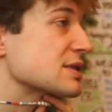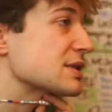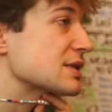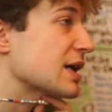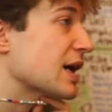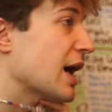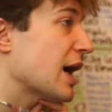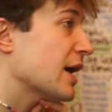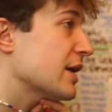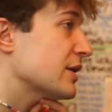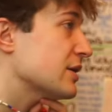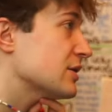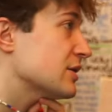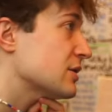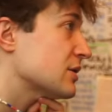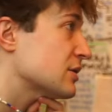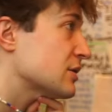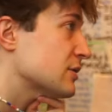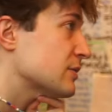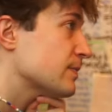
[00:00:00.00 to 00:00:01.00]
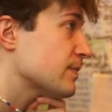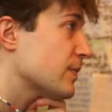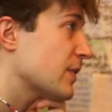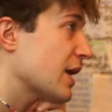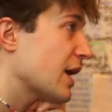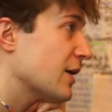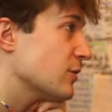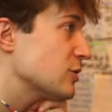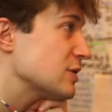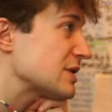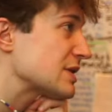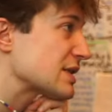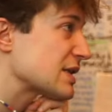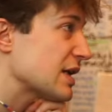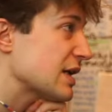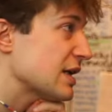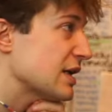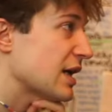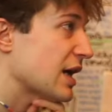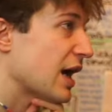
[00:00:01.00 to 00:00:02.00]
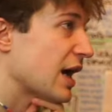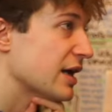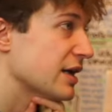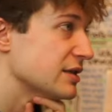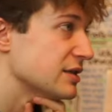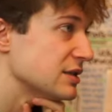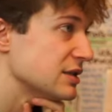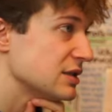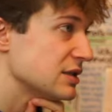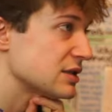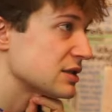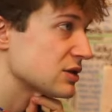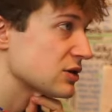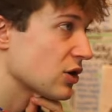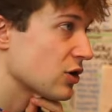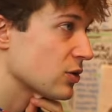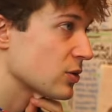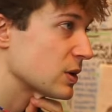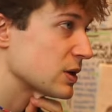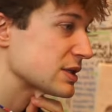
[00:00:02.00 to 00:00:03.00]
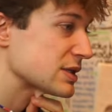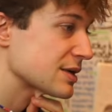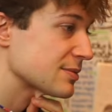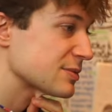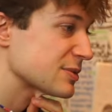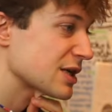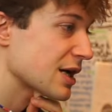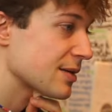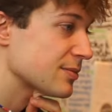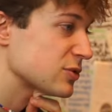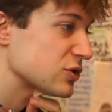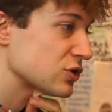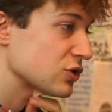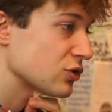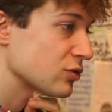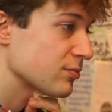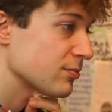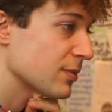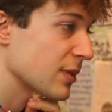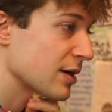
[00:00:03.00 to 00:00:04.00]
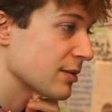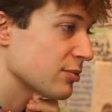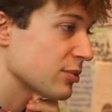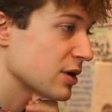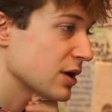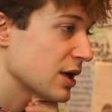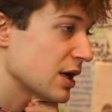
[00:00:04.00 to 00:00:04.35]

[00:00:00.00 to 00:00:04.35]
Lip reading: kinda, I would say I need always some time to open up.